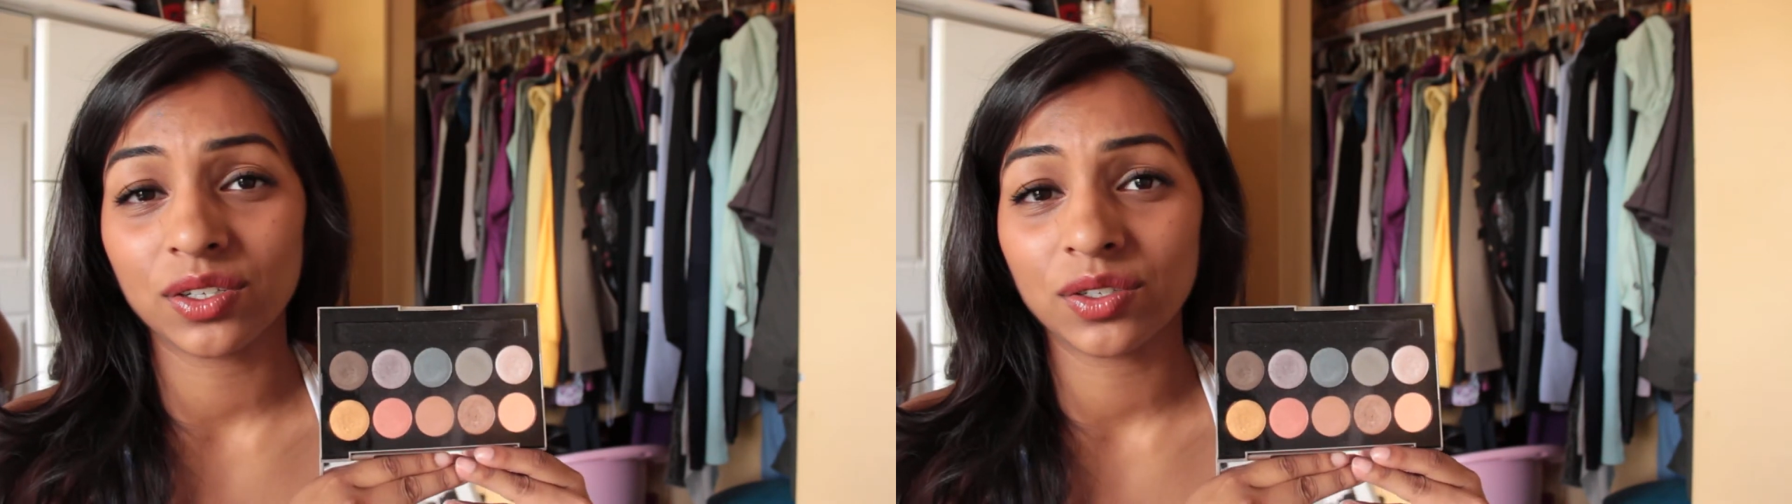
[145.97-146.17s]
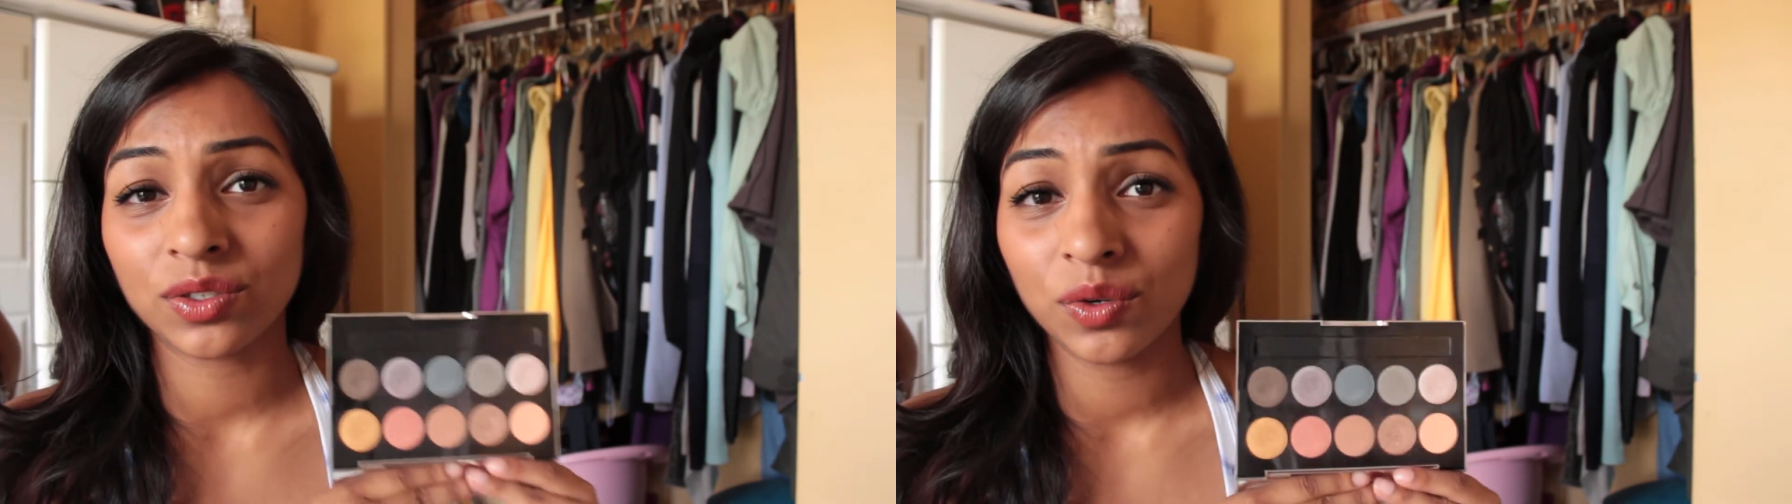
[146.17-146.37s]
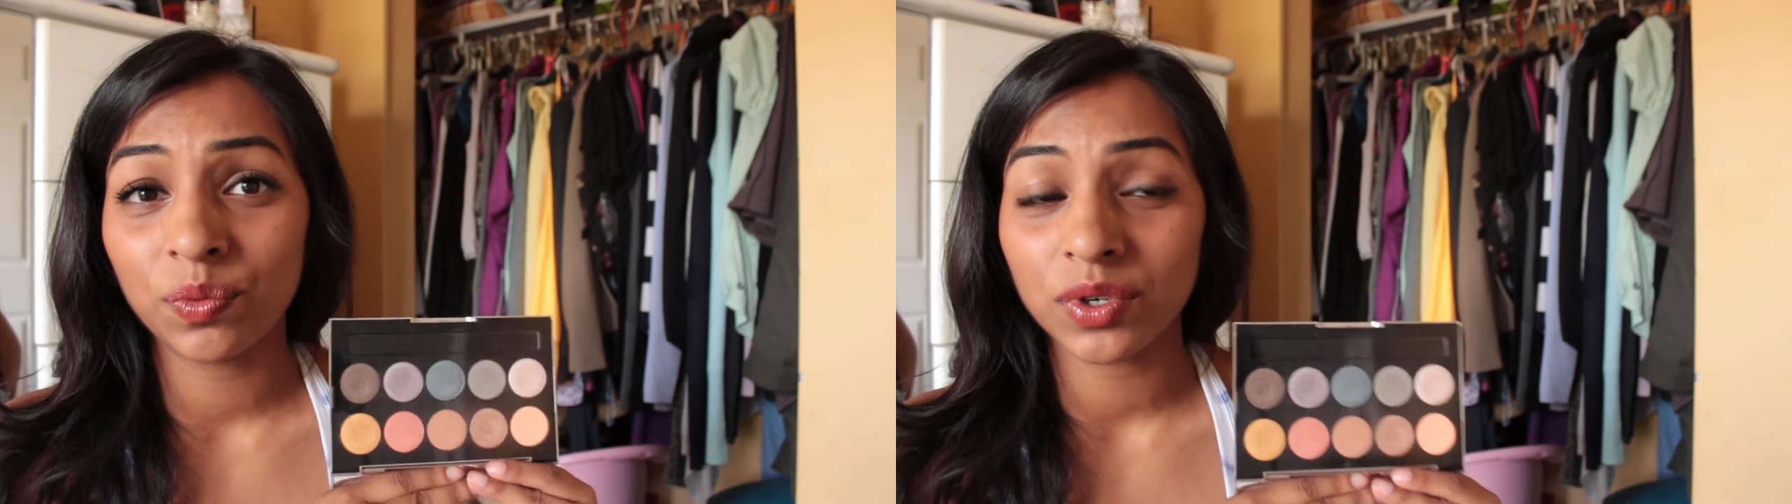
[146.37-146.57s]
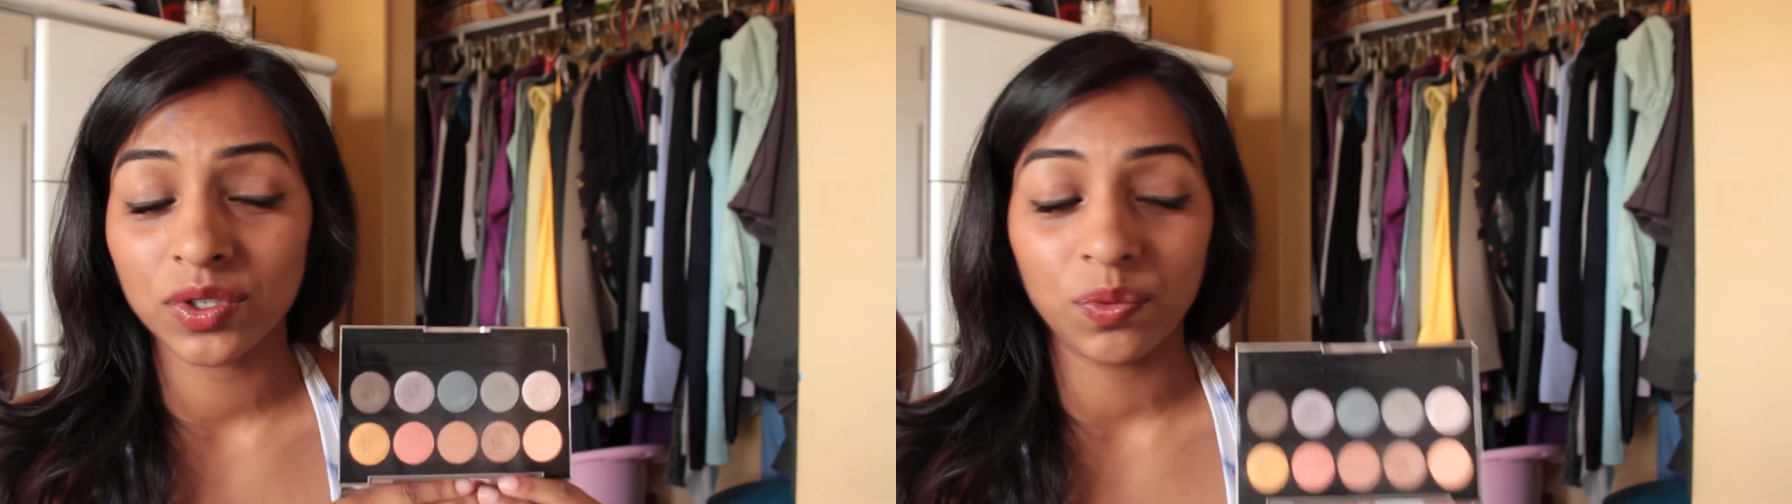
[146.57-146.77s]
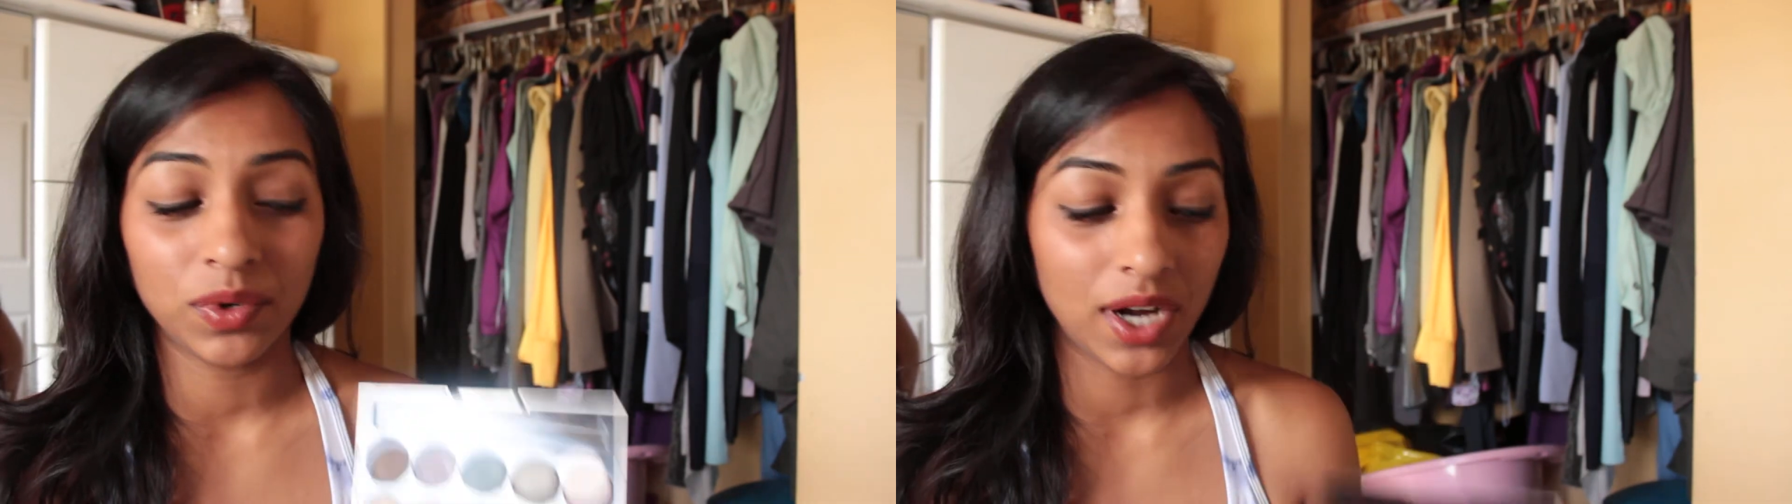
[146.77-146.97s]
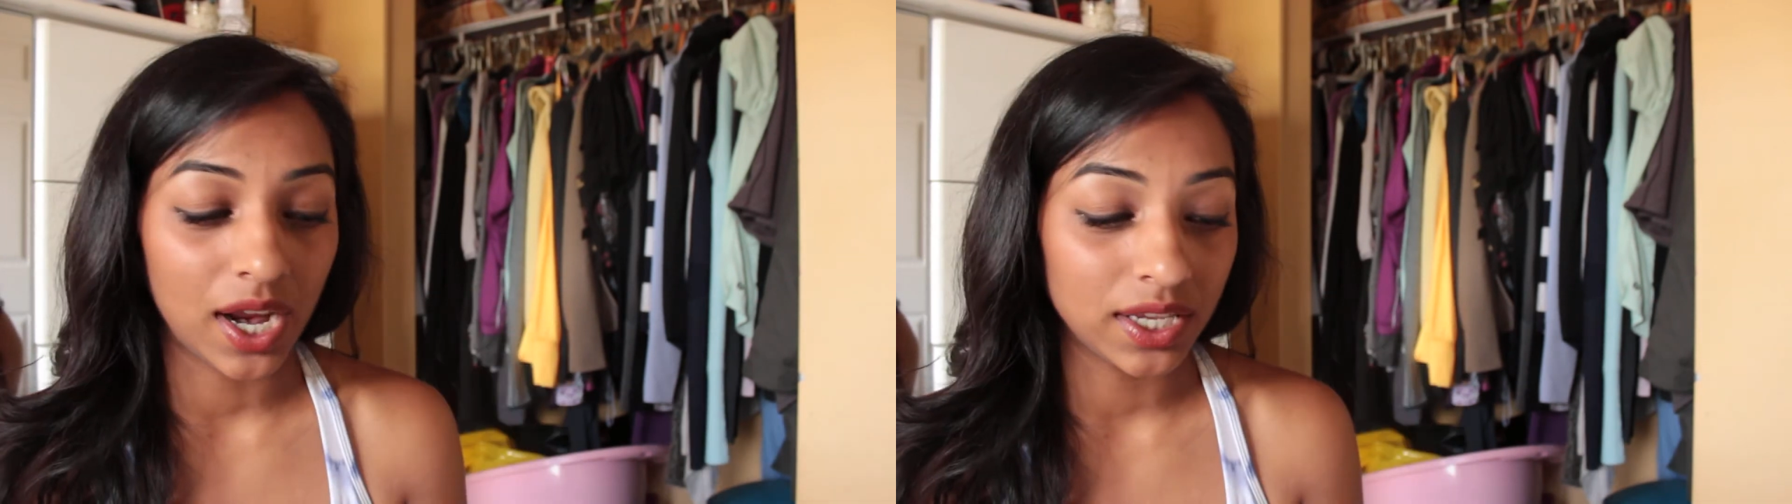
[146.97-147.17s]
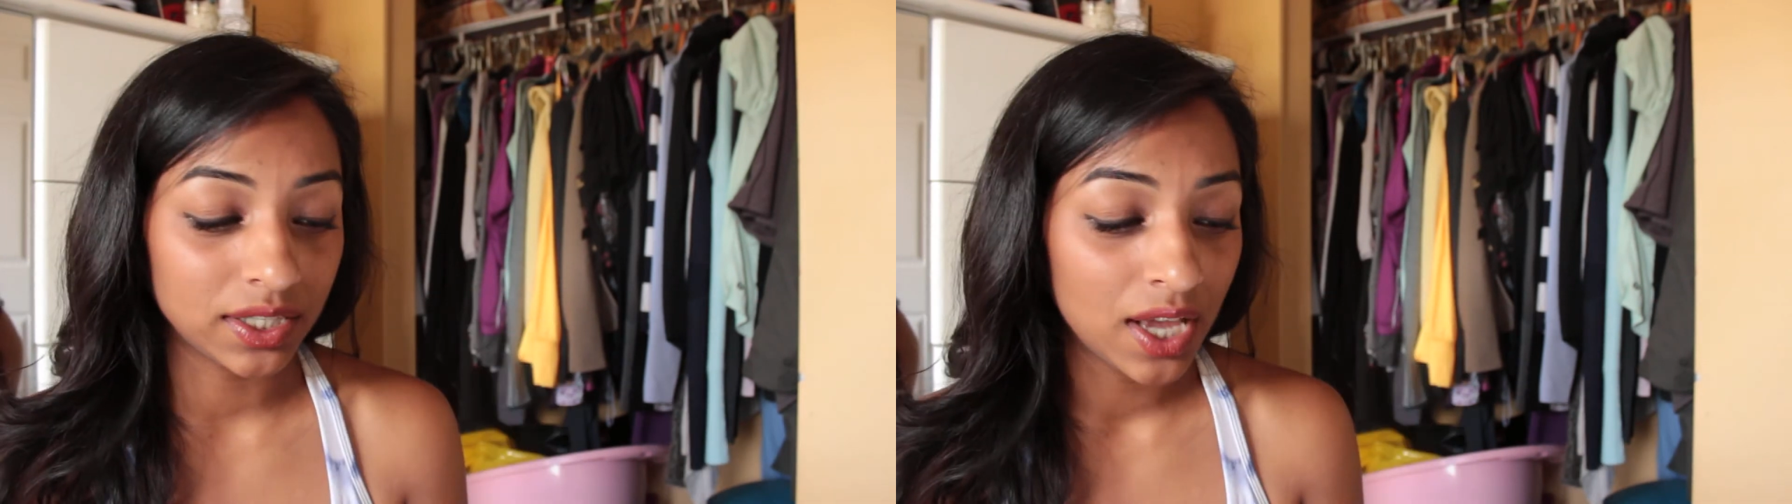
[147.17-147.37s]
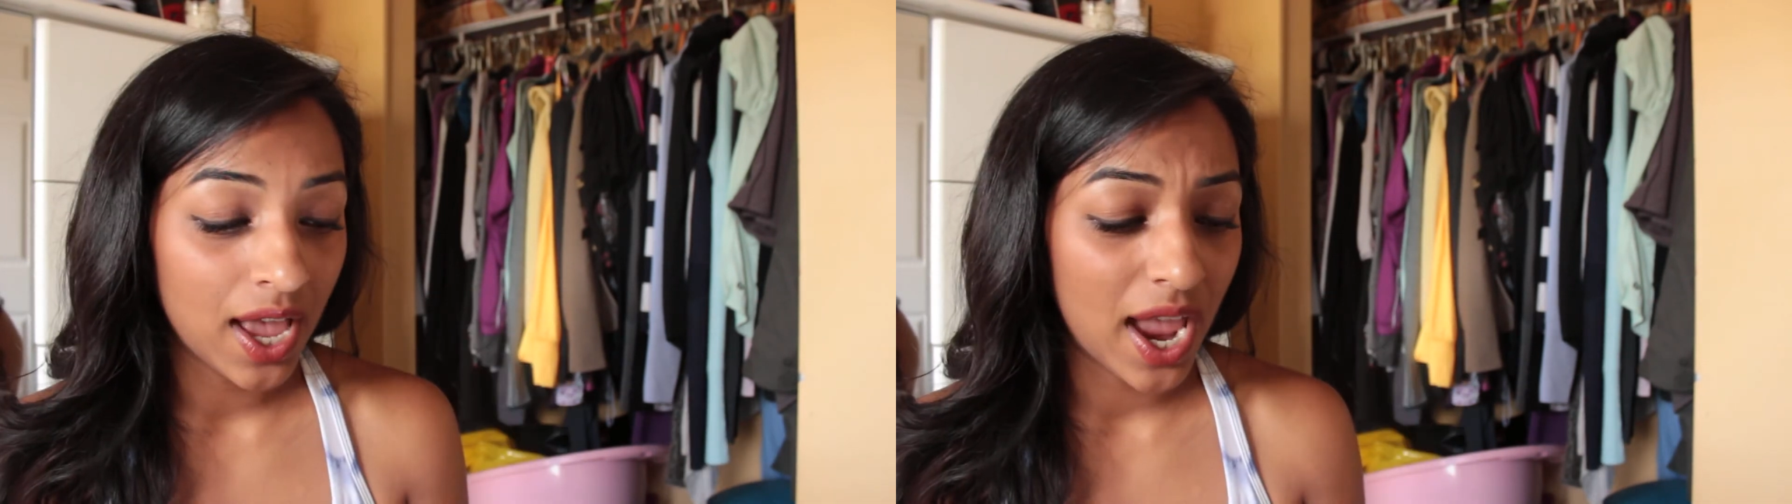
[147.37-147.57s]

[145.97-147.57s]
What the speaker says: super nice,